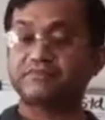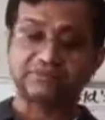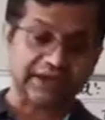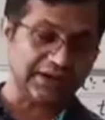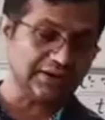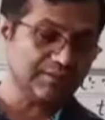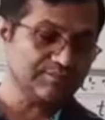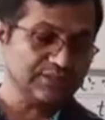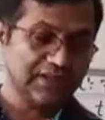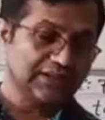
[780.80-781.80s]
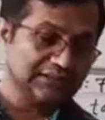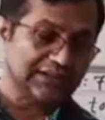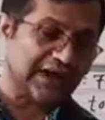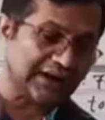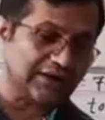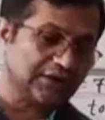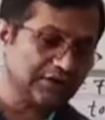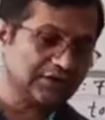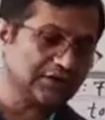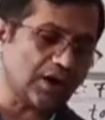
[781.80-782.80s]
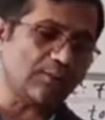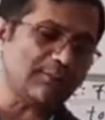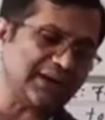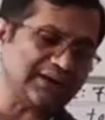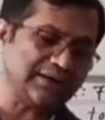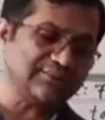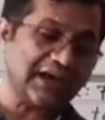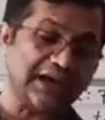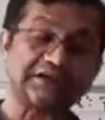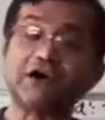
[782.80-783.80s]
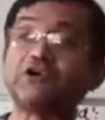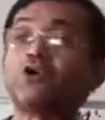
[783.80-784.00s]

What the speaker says: Then they are combed and